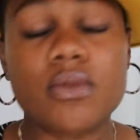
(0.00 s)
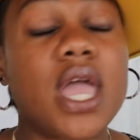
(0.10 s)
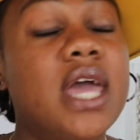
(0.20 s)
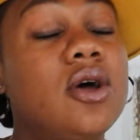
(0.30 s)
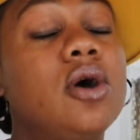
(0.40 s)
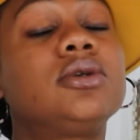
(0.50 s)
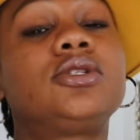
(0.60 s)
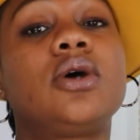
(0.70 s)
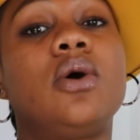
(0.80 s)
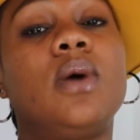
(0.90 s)
And
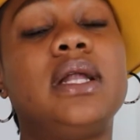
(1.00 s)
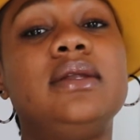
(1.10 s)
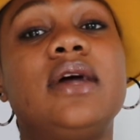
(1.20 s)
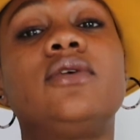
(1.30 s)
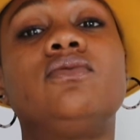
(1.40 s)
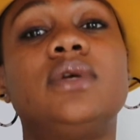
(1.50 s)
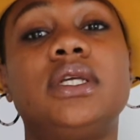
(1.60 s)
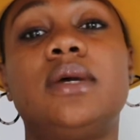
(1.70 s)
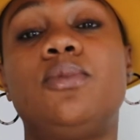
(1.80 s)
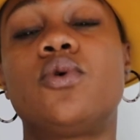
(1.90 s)
also, another
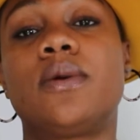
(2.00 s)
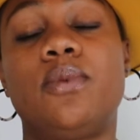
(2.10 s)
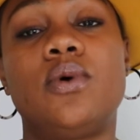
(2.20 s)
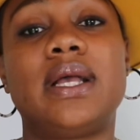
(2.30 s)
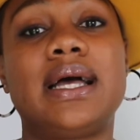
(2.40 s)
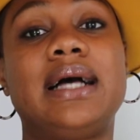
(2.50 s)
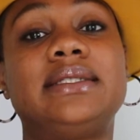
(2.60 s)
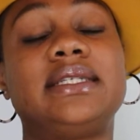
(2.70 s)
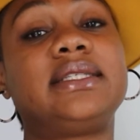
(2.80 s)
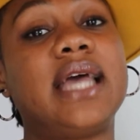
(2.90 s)
really important point,
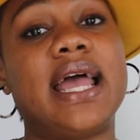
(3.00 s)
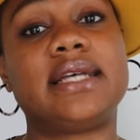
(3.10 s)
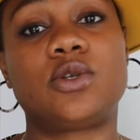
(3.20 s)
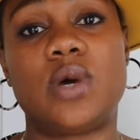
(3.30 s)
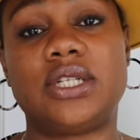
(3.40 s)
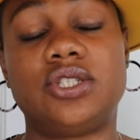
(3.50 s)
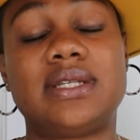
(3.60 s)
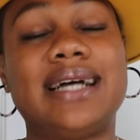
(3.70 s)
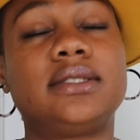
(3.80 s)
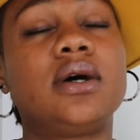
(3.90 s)
guys, is to ask
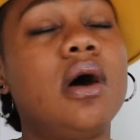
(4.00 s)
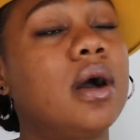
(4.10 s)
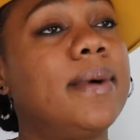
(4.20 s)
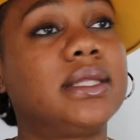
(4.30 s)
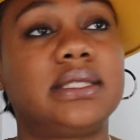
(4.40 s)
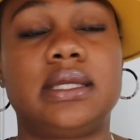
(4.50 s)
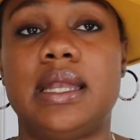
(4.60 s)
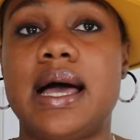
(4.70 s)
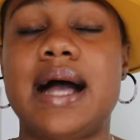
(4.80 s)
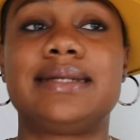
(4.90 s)
questions. I talk about this a
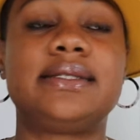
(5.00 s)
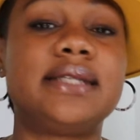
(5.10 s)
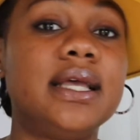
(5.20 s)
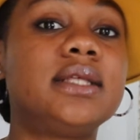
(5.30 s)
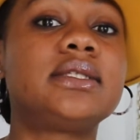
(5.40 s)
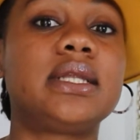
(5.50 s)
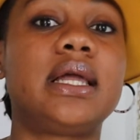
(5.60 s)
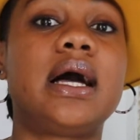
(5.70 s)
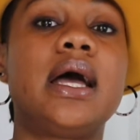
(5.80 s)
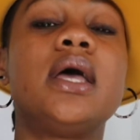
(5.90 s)
lot. I say this a
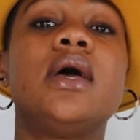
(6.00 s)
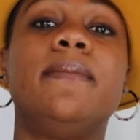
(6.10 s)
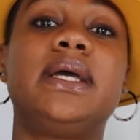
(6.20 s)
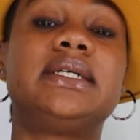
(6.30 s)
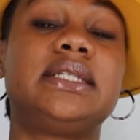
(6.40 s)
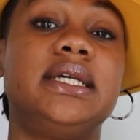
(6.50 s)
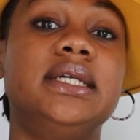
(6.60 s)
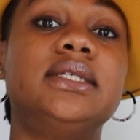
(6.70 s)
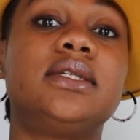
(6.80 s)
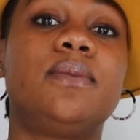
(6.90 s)
lot because it
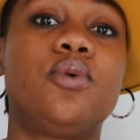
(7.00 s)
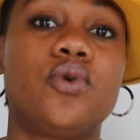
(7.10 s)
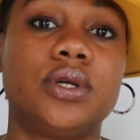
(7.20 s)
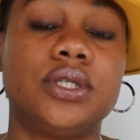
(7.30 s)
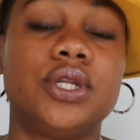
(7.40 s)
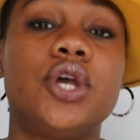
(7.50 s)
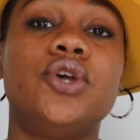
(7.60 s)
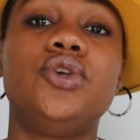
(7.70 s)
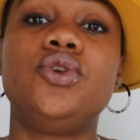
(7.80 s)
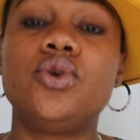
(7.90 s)
is important.
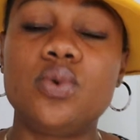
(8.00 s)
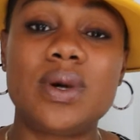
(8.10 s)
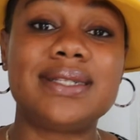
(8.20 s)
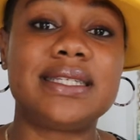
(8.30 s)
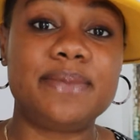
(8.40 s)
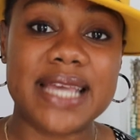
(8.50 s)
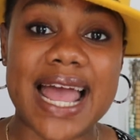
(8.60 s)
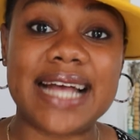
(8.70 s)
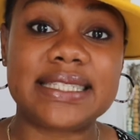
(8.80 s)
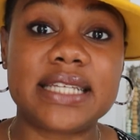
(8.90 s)
You want to be
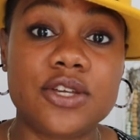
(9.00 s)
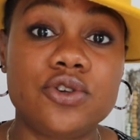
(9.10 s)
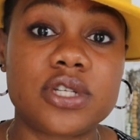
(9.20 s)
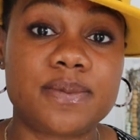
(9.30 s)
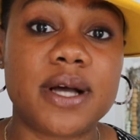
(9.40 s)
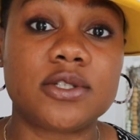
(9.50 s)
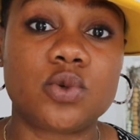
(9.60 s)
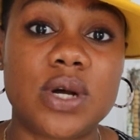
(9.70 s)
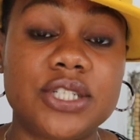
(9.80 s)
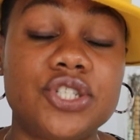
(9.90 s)
asking your spouse
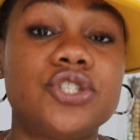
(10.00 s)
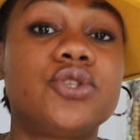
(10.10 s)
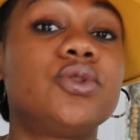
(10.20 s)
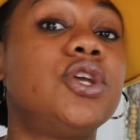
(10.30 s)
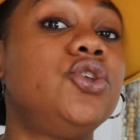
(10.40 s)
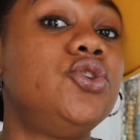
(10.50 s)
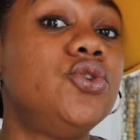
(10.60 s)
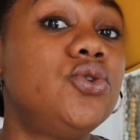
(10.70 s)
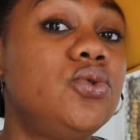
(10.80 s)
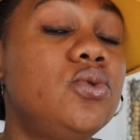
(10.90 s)
questions so that
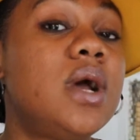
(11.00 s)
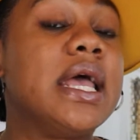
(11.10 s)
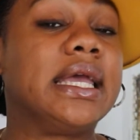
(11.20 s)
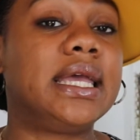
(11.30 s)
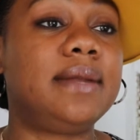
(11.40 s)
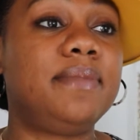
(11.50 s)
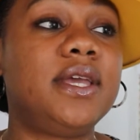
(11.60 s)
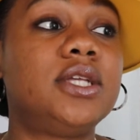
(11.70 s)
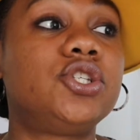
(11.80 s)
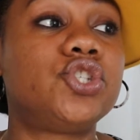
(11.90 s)
you can
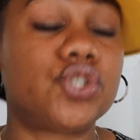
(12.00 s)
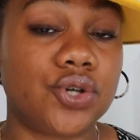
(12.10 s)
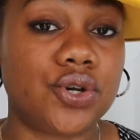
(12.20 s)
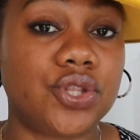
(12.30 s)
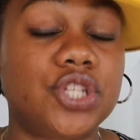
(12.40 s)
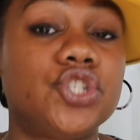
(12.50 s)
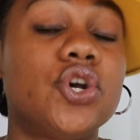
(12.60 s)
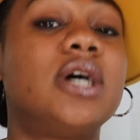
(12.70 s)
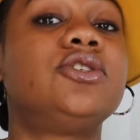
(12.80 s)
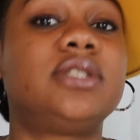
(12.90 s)
be sure that
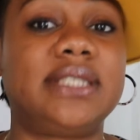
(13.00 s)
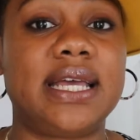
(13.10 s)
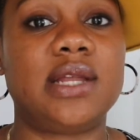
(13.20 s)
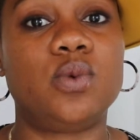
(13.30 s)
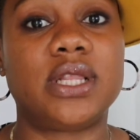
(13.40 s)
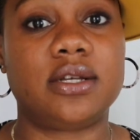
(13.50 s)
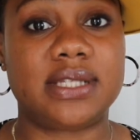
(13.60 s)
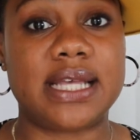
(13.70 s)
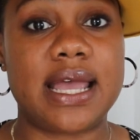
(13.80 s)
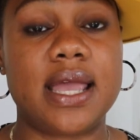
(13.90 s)
you're understanding what they're
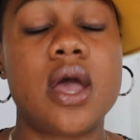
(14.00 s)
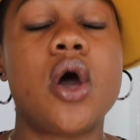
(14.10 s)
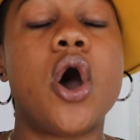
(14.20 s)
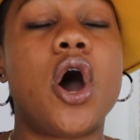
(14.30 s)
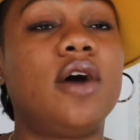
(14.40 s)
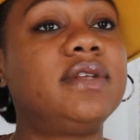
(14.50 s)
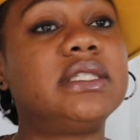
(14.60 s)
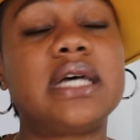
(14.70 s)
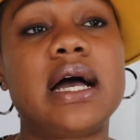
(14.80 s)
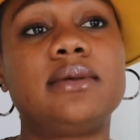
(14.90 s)
saying.
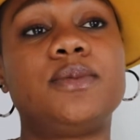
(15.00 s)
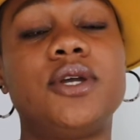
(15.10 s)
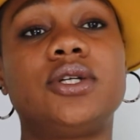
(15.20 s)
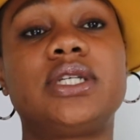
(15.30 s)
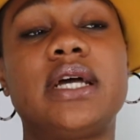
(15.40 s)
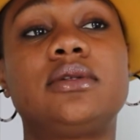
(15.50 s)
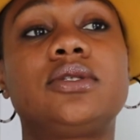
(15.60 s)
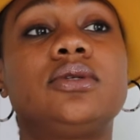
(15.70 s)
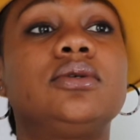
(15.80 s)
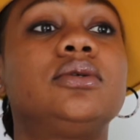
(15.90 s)
Oftentimes, marriage
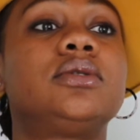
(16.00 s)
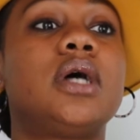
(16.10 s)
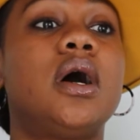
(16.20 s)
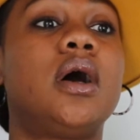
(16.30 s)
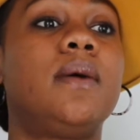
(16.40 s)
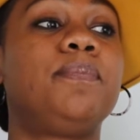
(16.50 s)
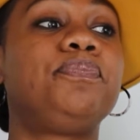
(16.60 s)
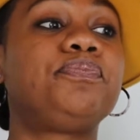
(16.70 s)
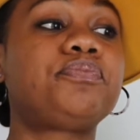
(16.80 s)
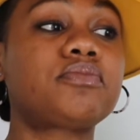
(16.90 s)
counselors
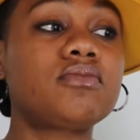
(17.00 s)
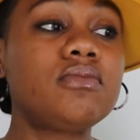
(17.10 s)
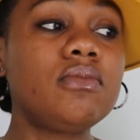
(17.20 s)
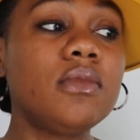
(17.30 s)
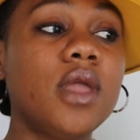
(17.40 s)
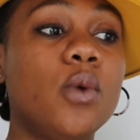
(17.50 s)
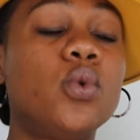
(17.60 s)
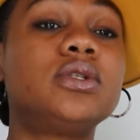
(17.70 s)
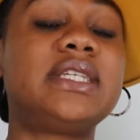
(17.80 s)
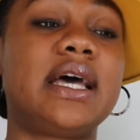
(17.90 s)

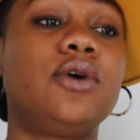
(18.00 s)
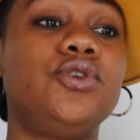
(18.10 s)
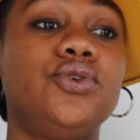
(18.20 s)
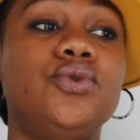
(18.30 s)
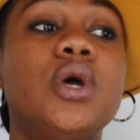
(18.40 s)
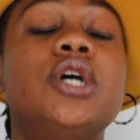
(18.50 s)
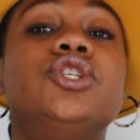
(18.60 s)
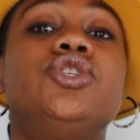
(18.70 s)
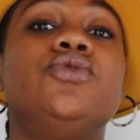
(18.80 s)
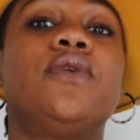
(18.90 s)
will tell you
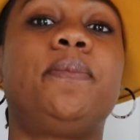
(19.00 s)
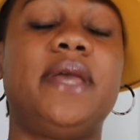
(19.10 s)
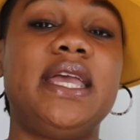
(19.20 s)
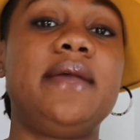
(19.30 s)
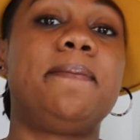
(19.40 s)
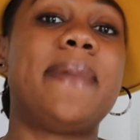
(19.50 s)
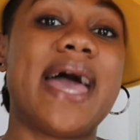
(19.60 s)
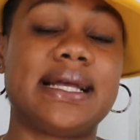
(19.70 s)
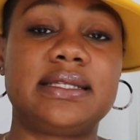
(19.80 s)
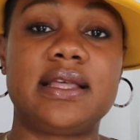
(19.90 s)
to repeat
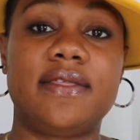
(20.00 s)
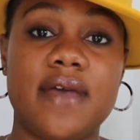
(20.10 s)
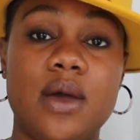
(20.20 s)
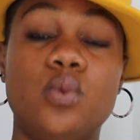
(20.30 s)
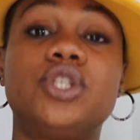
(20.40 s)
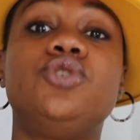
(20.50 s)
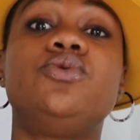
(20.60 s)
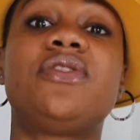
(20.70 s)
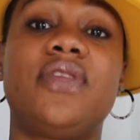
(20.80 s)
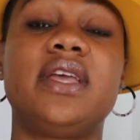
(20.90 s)
back to them what
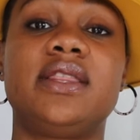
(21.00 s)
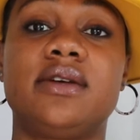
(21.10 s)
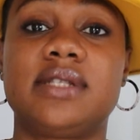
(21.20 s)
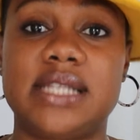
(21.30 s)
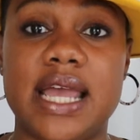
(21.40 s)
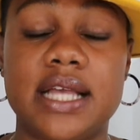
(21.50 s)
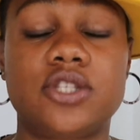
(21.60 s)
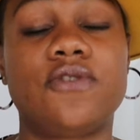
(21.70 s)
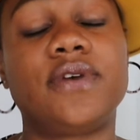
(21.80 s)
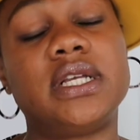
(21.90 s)
you think they're saying.
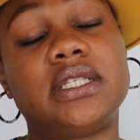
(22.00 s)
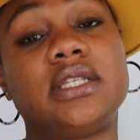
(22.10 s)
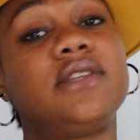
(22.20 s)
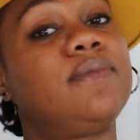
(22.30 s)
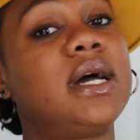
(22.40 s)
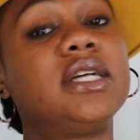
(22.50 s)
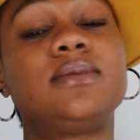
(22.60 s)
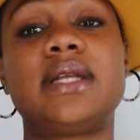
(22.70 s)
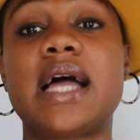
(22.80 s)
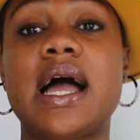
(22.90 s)
So for instance, if my
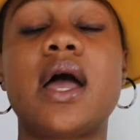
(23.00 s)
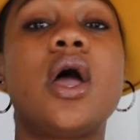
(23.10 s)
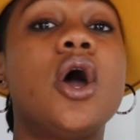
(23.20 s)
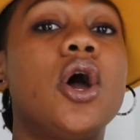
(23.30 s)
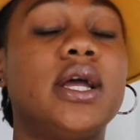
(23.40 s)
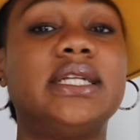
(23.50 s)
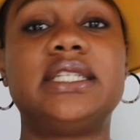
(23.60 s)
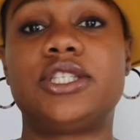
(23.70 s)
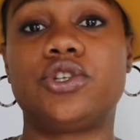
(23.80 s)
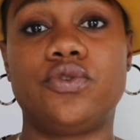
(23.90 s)
husband and I are in a
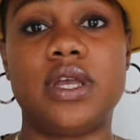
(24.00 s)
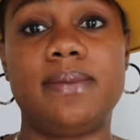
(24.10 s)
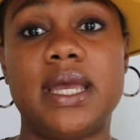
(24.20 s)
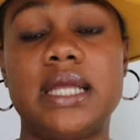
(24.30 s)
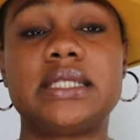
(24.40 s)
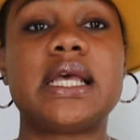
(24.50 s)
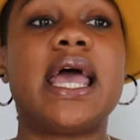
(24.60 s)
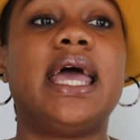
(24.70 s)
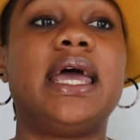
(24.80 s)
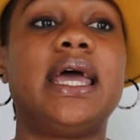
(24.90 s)
disagreement
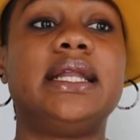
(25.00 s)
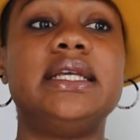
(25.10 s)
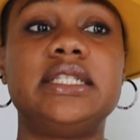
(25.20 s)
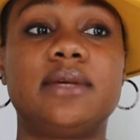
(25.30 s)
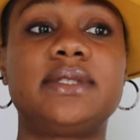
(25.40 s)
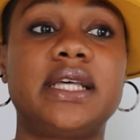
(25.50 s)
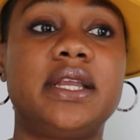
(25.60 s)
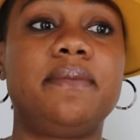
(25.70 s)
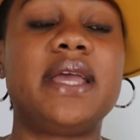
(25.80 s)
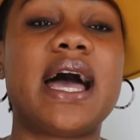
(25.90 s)
and he's upset
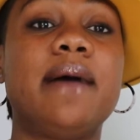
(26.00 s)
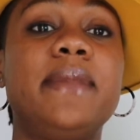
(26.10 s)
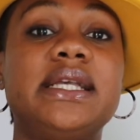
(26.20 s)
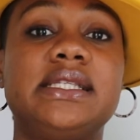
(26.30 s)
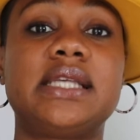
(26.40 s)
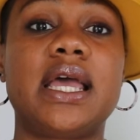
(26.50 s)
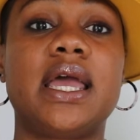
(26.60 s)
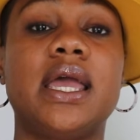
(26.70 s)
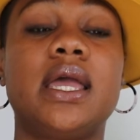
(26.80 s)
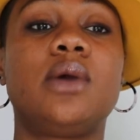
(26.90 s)
at me, I may
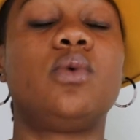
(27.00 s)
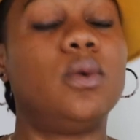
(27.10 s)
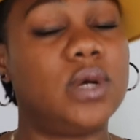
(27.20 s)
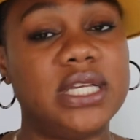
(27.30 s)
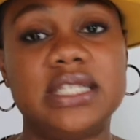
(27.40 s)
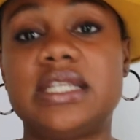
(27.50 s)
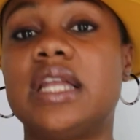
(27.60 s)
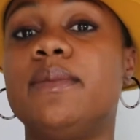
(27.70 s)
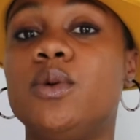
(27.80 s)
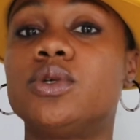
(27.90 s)
say, when he's
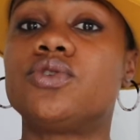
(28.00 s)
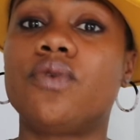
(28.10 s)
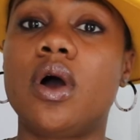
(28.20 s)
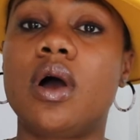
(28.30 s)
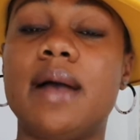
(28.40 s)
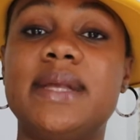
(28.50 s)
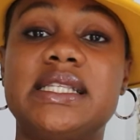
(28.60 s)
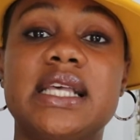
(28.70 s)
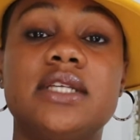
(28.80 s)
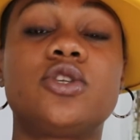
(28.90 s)
telling me what's wrong, I may
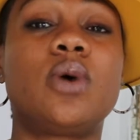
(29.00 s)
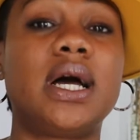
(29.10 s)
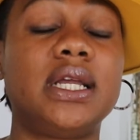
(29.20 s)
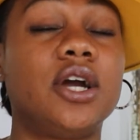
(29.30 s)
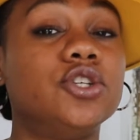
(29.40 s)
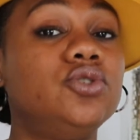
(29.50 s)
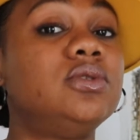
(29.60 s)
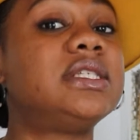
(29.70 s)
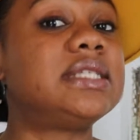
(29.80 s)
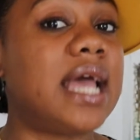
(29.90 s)
say, so honey, are
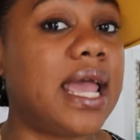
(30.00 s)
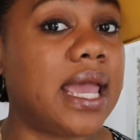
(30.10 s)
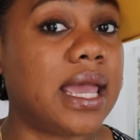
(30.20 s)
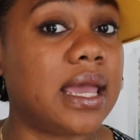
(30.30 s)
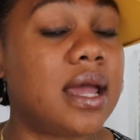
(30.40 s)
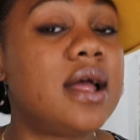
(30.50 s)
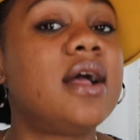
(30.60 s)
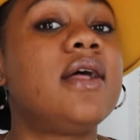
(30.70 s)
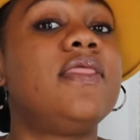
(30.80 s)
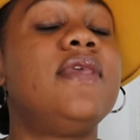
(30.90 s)
you saying
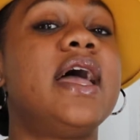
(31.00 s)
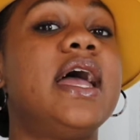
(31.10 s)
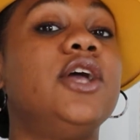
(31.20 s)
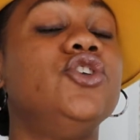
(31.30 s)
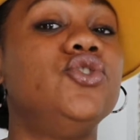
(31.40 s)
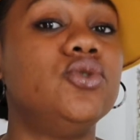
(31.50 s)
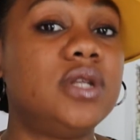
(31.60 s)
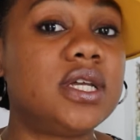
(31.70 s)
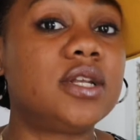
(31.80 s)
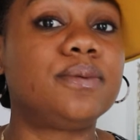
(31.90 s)
that you
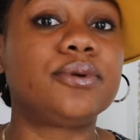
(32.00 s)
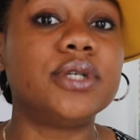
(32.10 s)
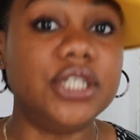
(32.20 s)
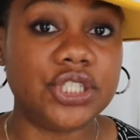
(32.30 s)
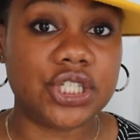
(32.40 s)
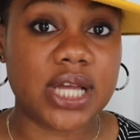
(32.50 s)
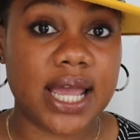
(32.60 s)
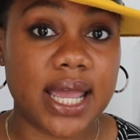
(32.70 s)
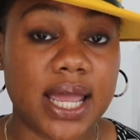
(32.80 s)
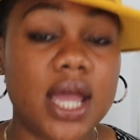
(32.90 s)
didn't
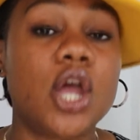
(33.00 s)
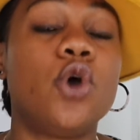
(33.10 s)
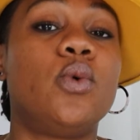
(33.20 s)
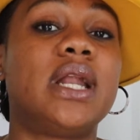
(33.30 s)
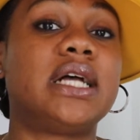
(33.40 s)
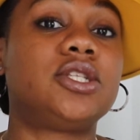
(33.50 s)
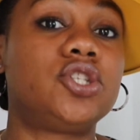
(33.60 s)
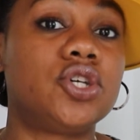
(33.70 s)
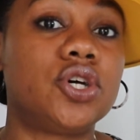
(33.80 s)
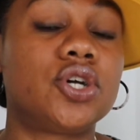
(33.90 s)
appreciate when I
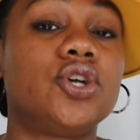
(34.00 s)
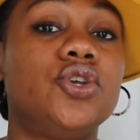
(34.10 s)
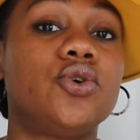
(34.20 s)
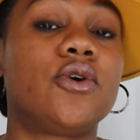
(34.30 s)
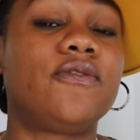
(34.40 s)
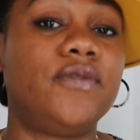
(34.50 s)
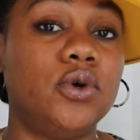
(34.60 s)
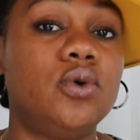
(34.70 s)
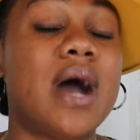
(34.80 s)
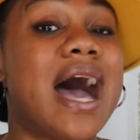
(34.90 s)
took your
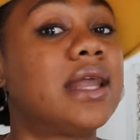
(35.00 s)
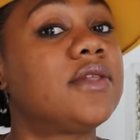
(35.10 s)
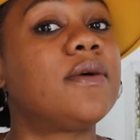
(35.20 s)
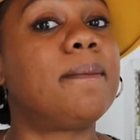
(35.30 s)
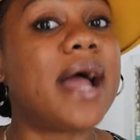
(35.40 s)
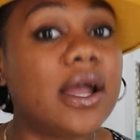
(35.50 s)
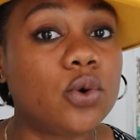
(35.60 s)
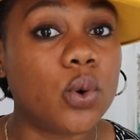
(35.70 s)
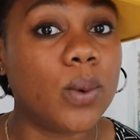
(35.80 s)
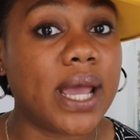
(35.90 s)
food out of the
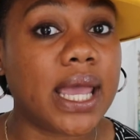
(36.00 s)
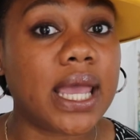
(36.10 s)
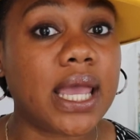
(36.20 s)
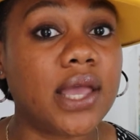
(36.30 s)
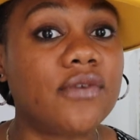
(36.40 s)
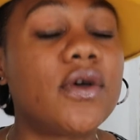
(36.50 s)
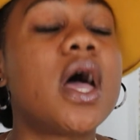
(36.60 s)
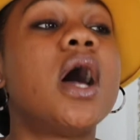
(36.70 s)
microwave